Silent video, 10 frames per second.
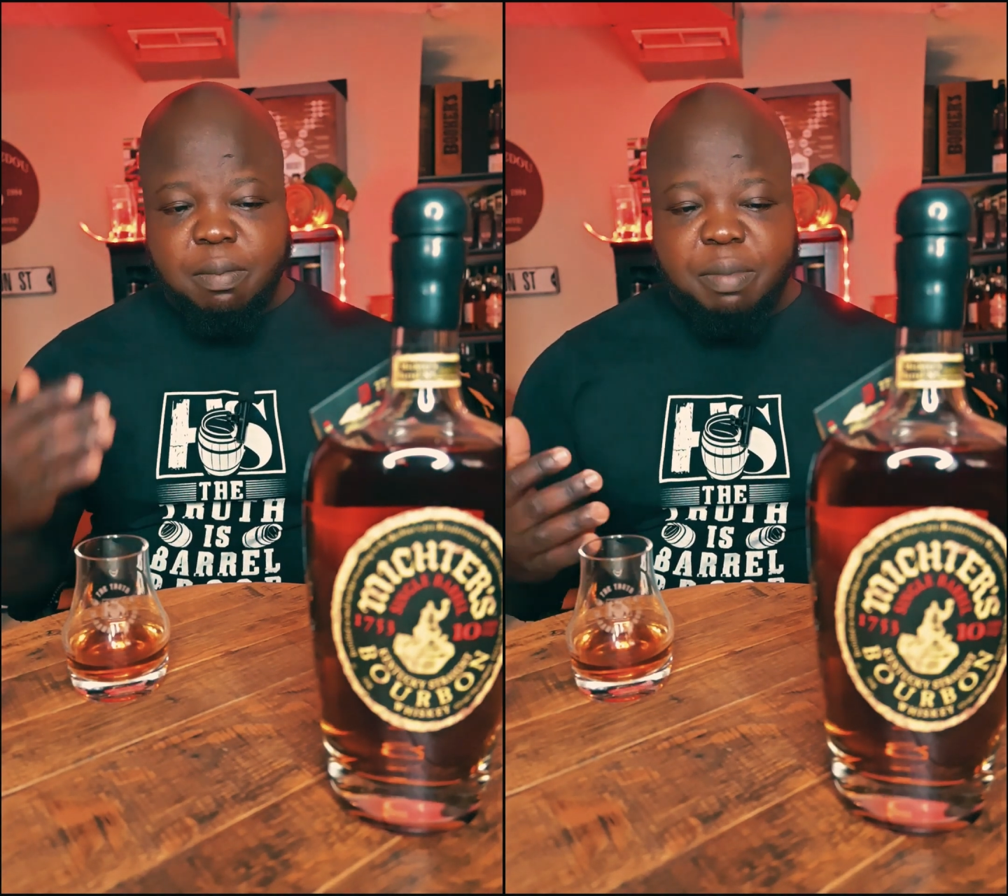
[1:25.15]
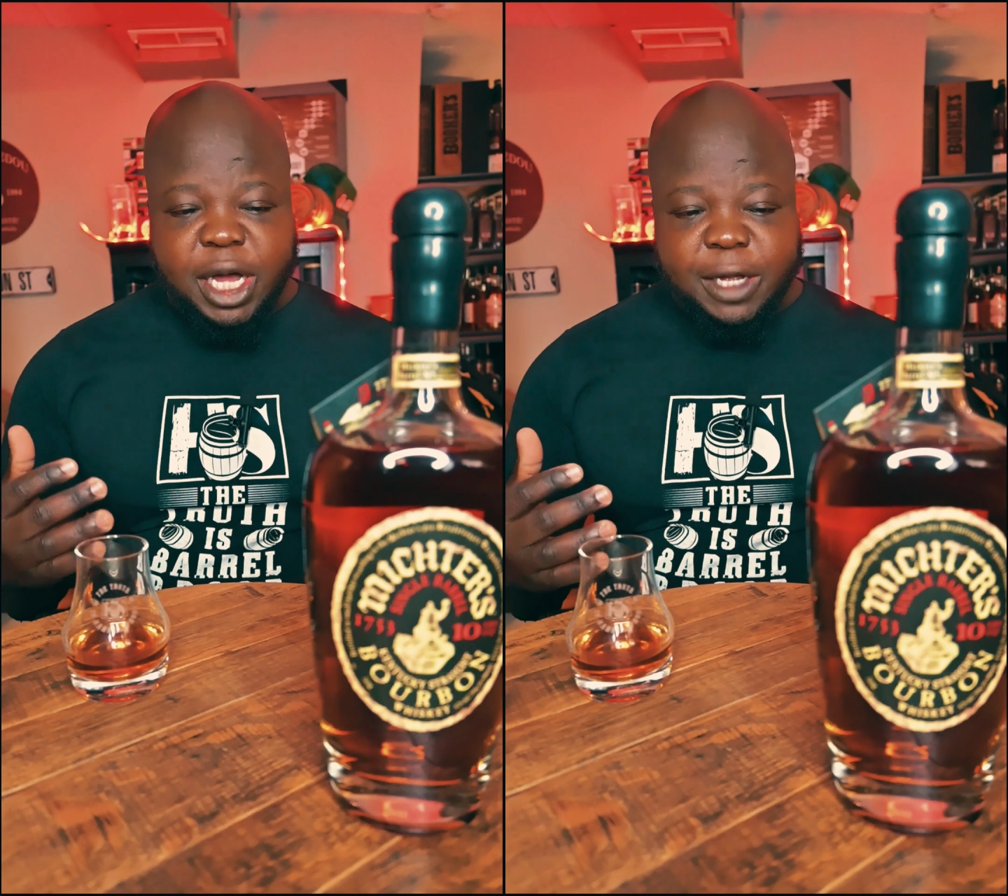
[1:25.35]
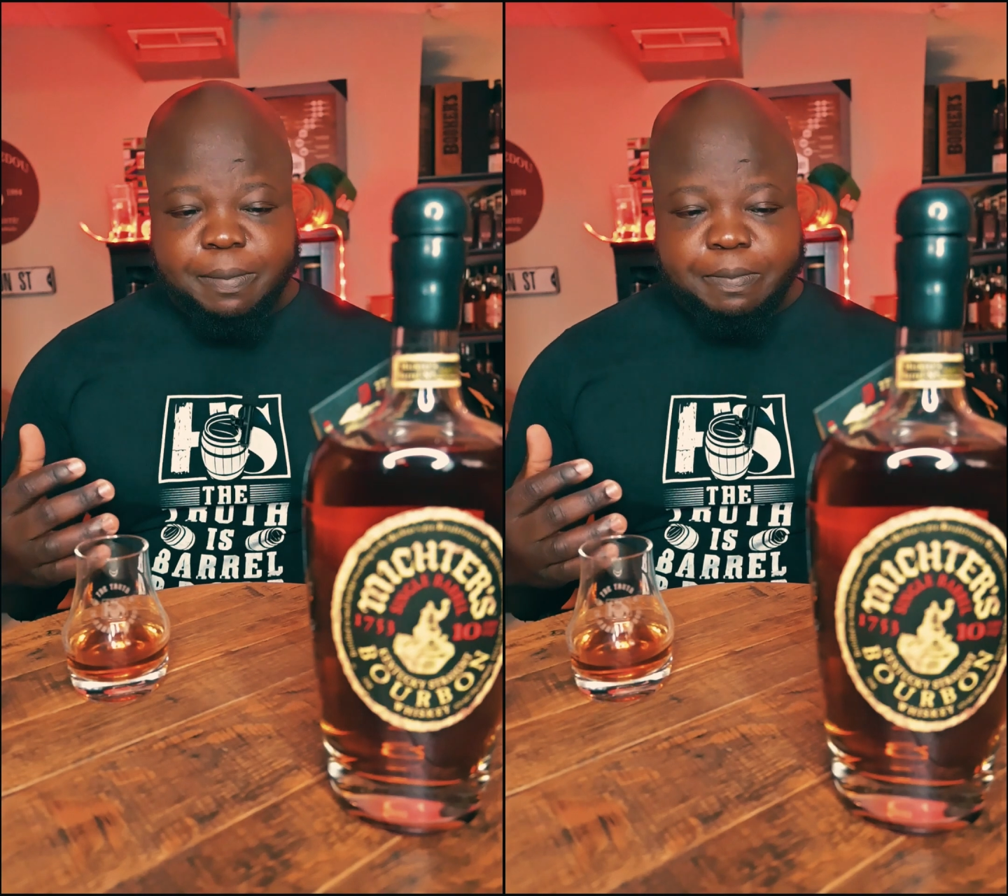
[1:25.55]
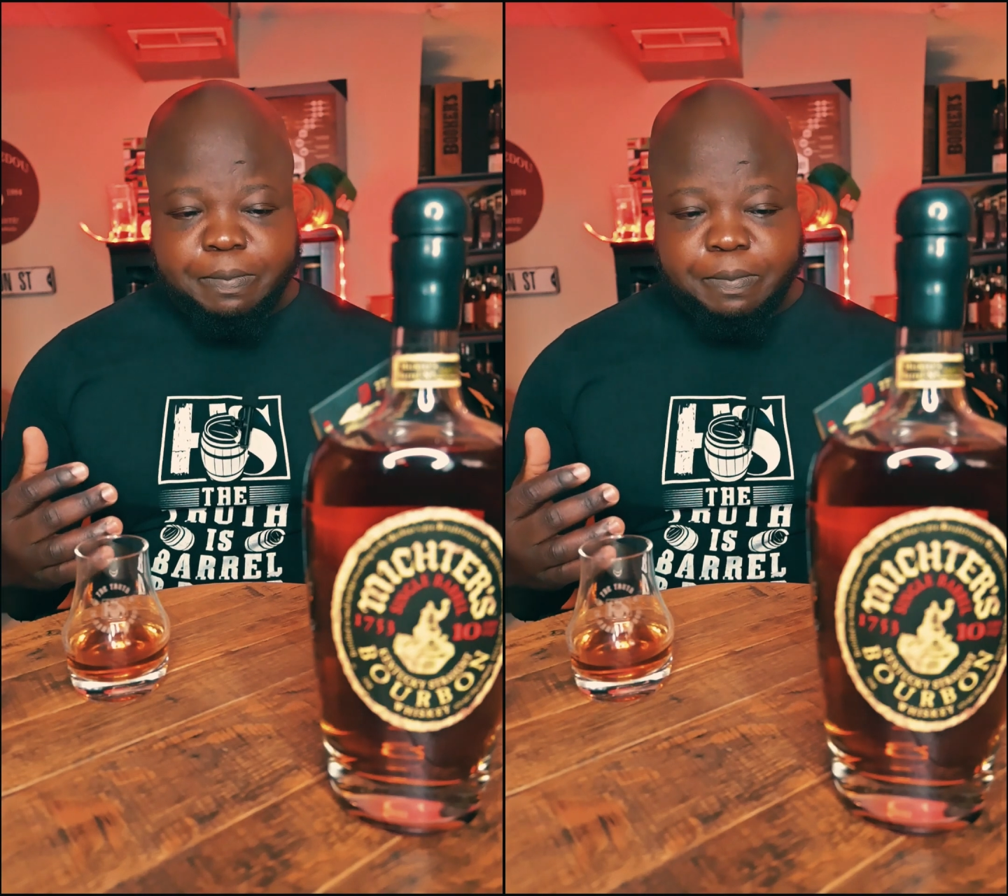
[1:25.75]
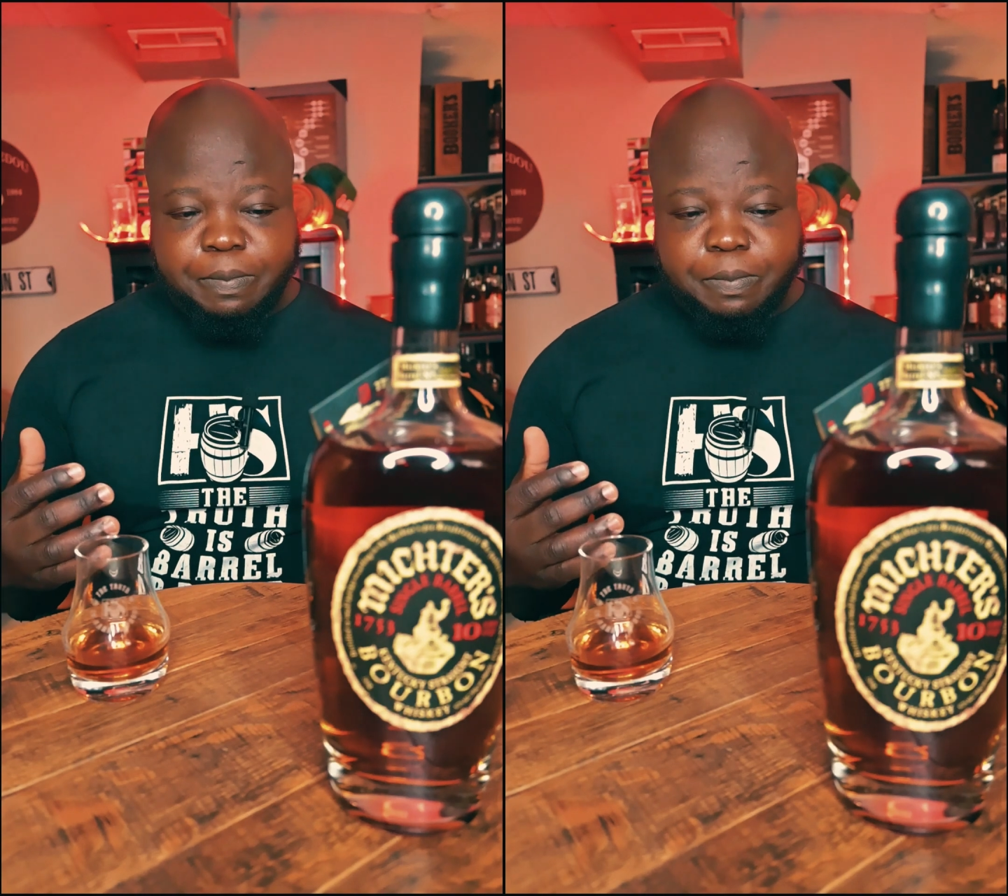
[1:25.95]
but
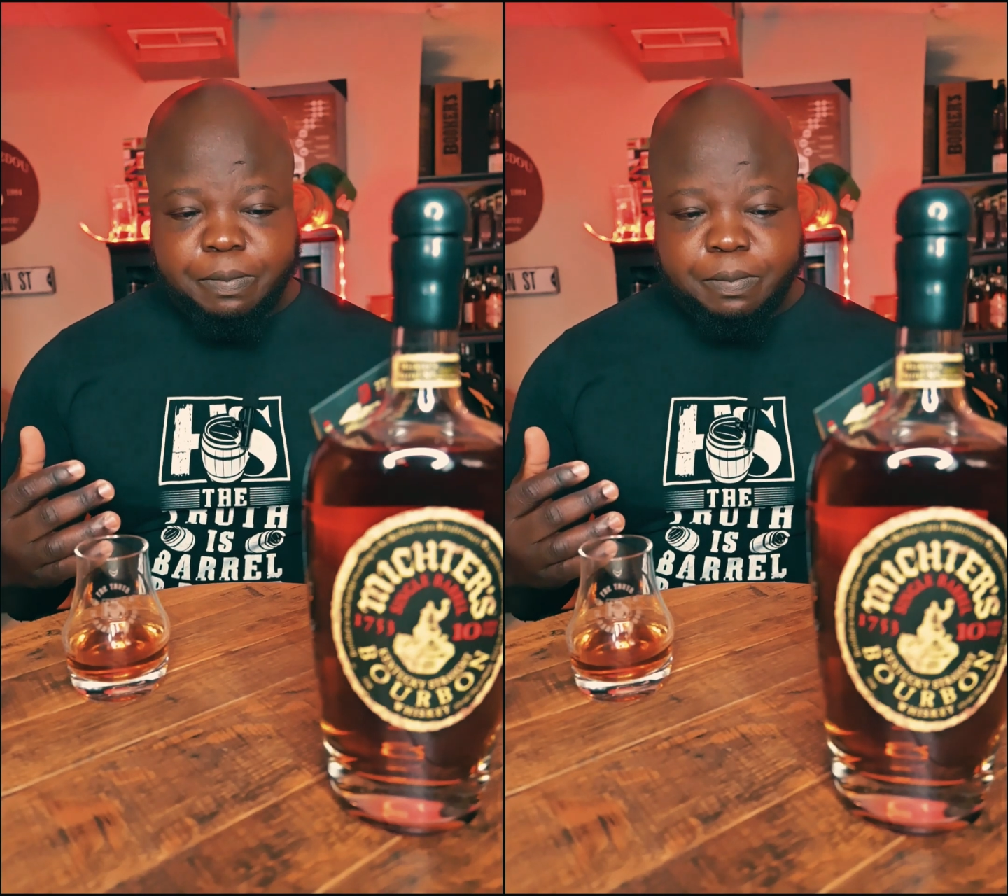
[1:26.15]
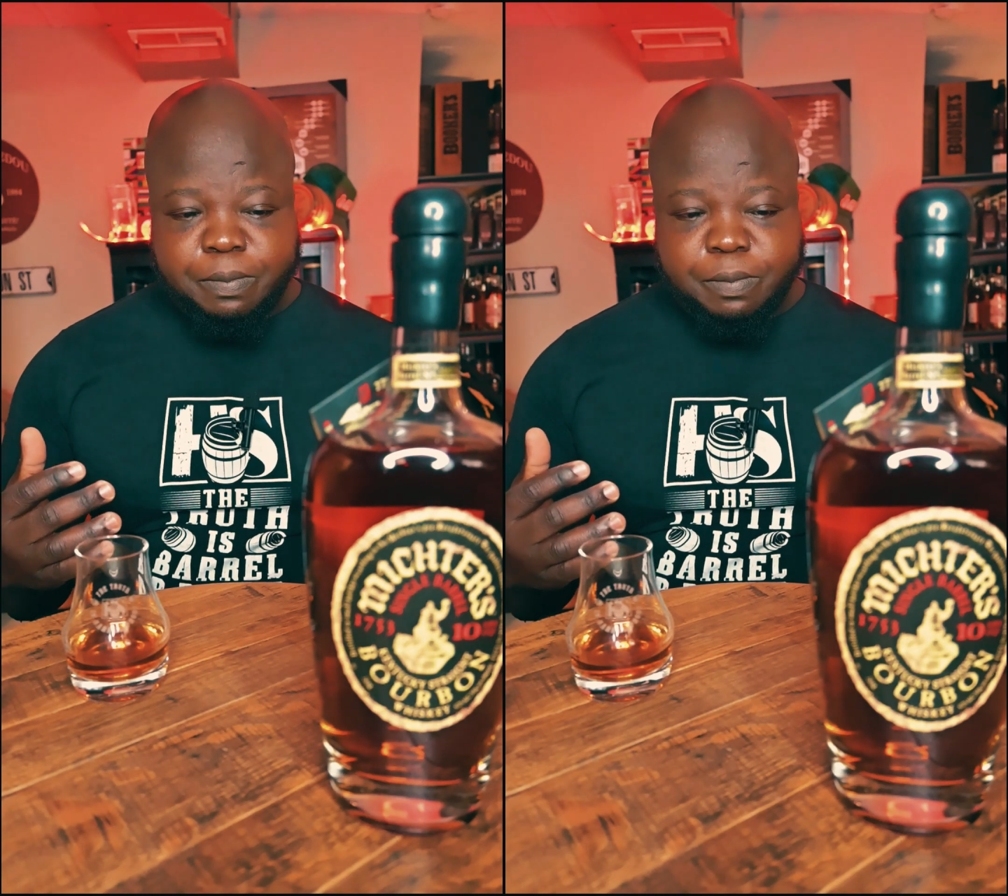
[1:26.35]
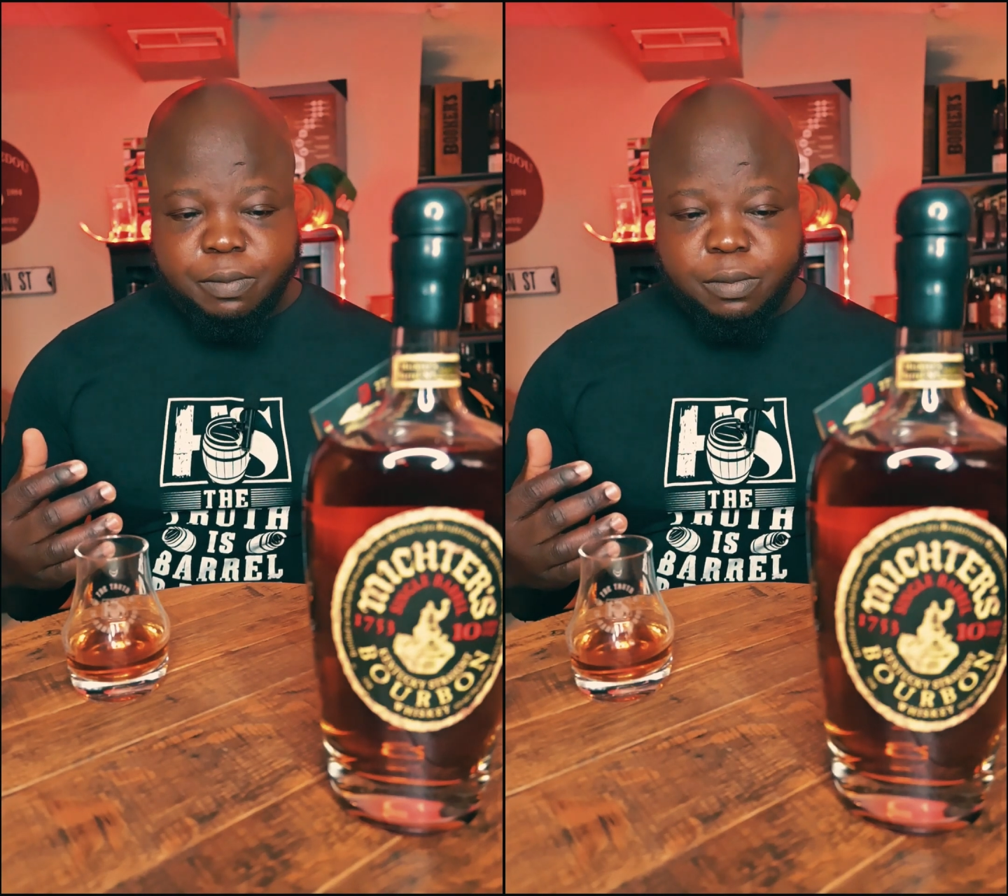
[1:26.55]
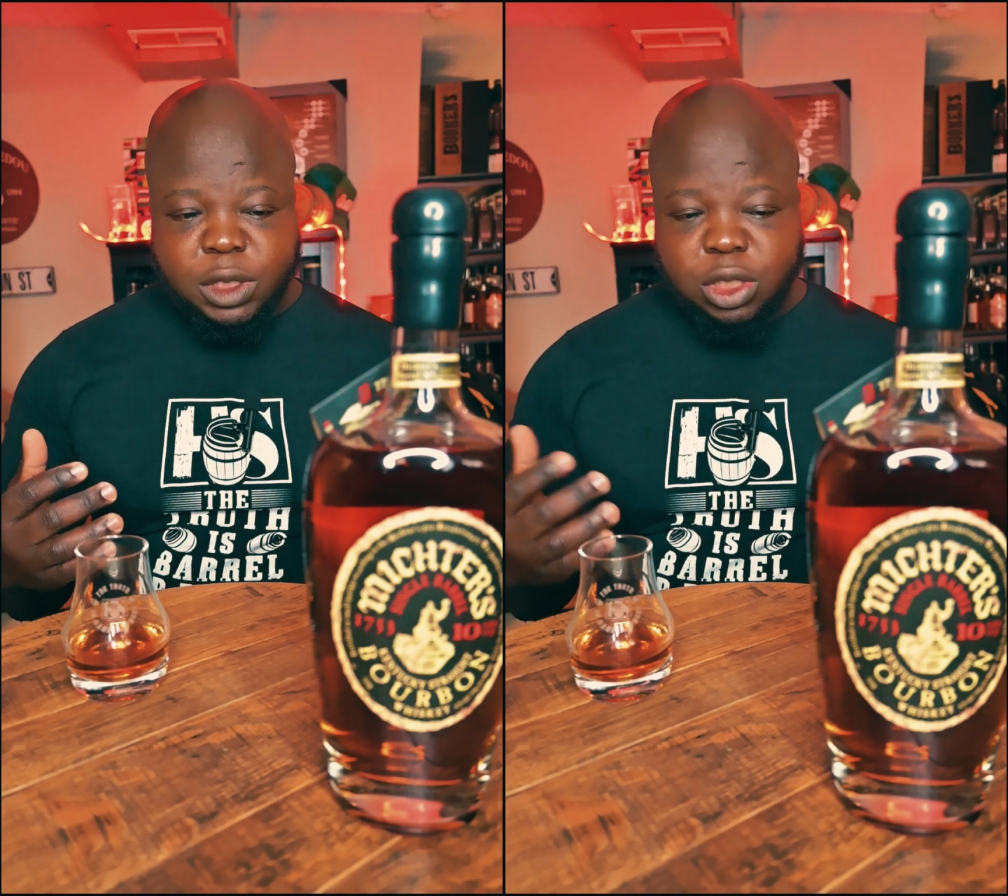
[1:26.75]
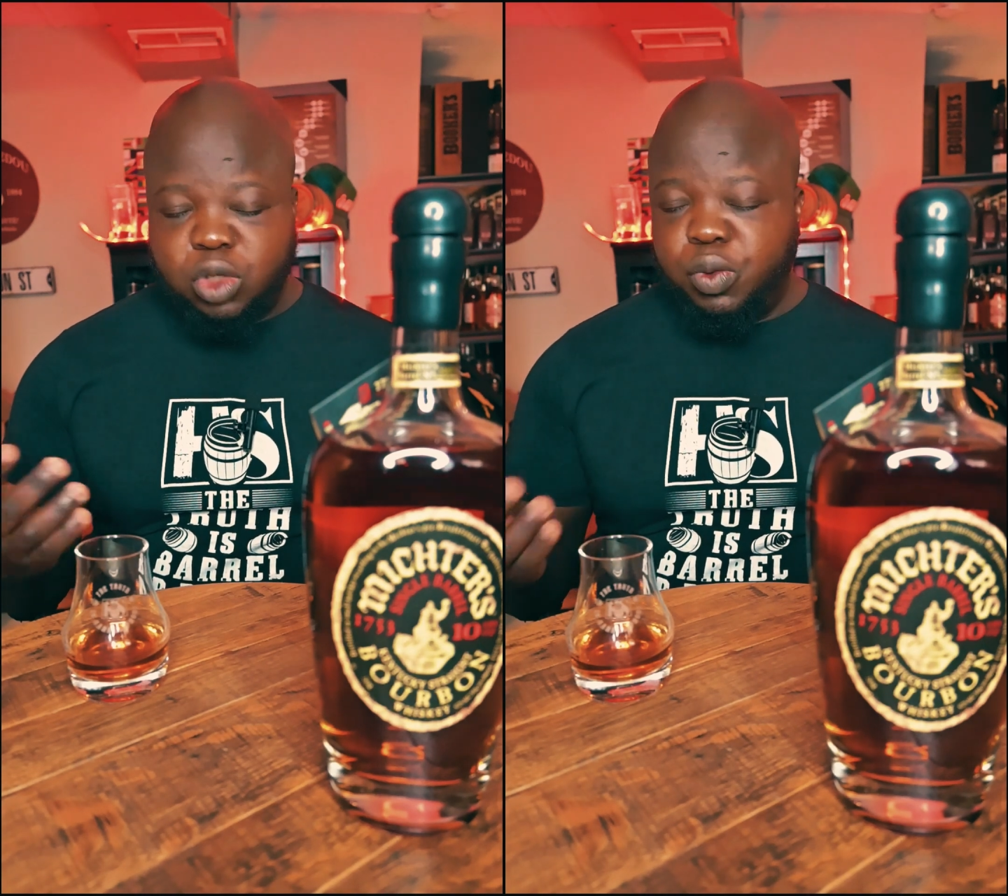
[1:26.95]

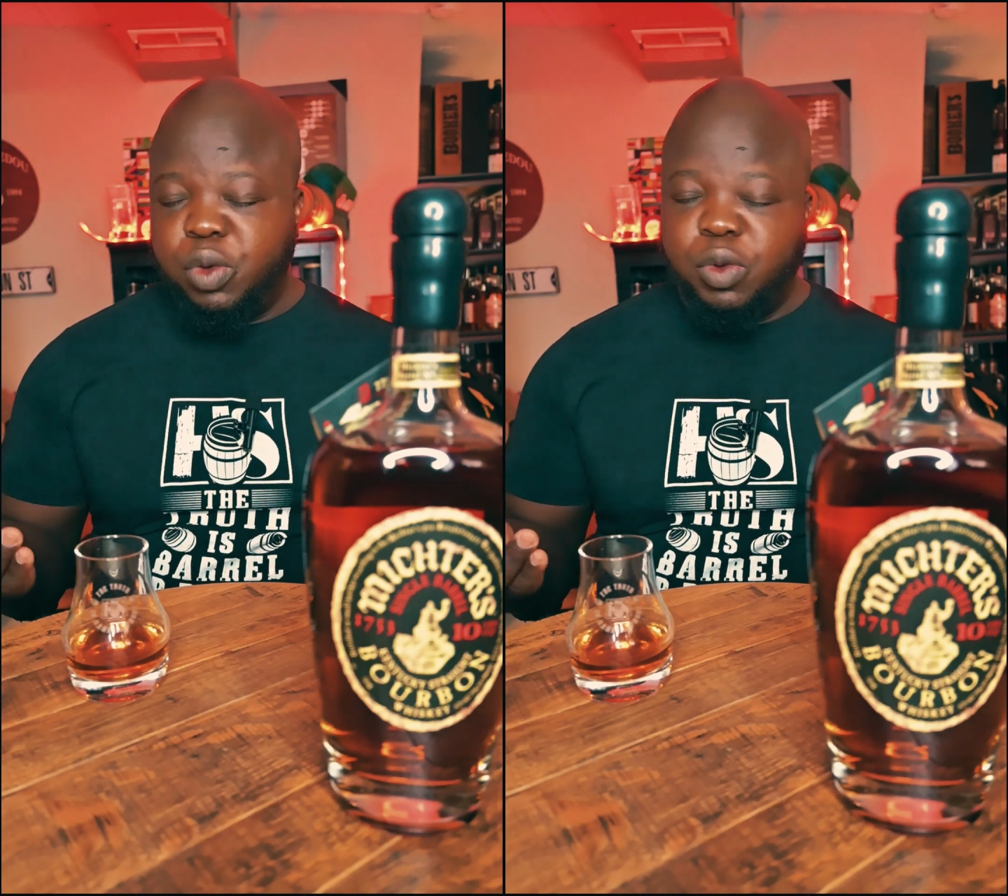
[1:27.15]
do we